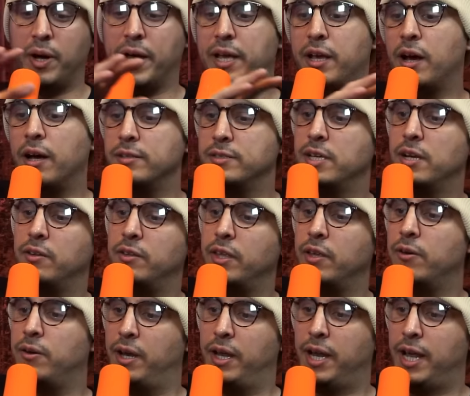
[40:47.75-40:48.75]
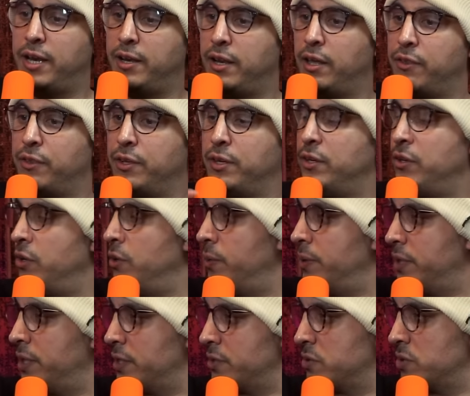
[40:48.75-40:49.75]
my content on the internet had nothing to do
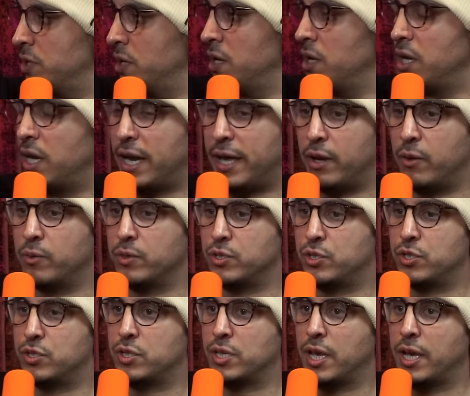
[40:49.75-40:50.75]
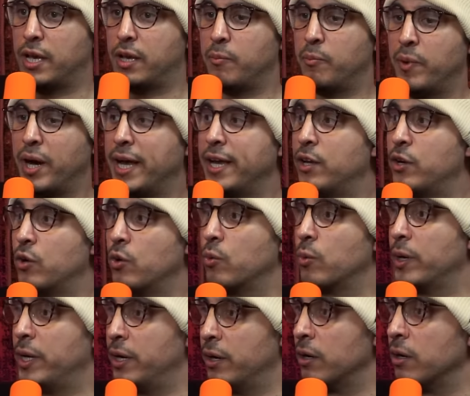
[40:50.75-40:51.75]
with this. And it was just like my
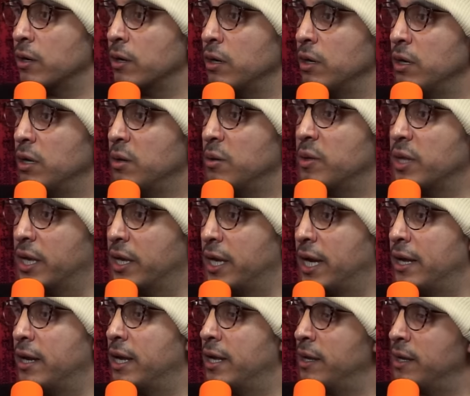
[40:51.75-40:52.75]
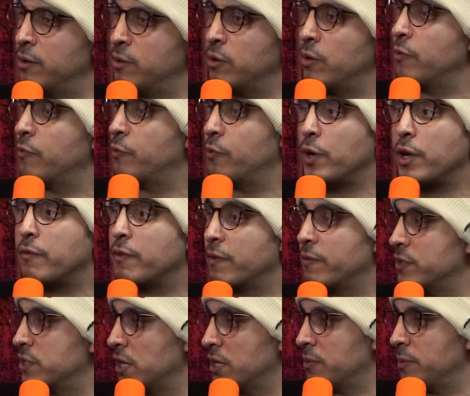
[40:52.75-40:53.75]
career. Like, I, I don't know if we've
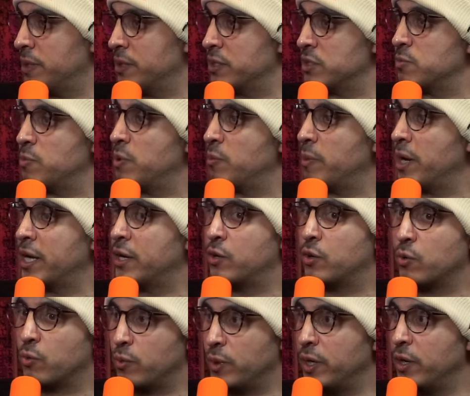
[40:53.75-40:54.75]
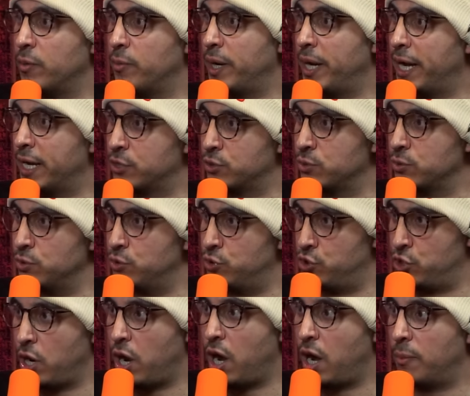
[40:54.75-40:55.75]
ever talked about this, but my career, my actual
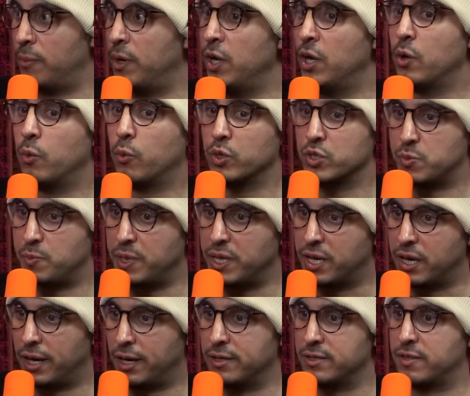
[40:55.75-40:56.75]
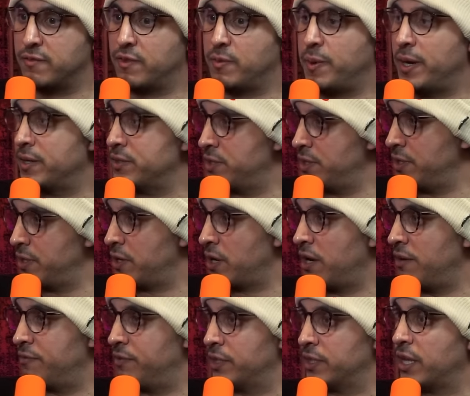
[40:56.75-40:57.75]
job was because of the Palestinian
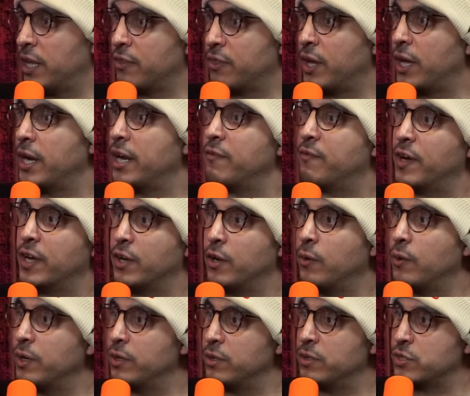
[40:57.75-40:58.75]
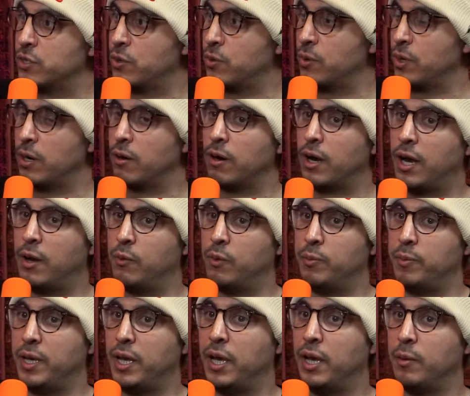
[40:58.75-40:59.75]
conflict. I thought if I go into this career, I
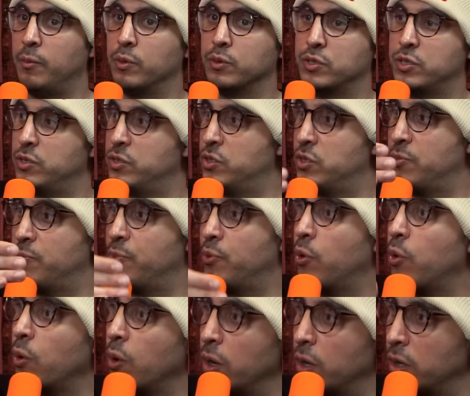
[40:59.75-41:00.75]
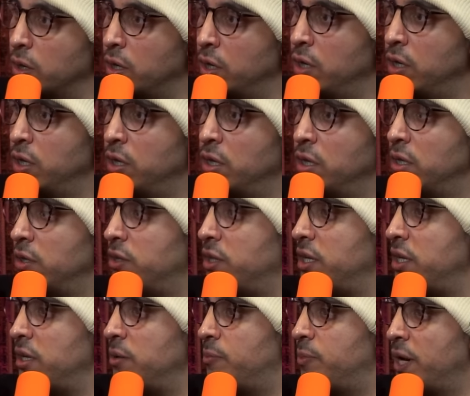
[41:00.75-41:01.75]
would be able to support
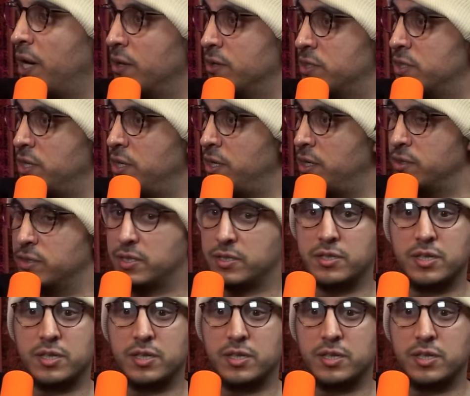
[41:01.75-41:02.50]
the Palestinians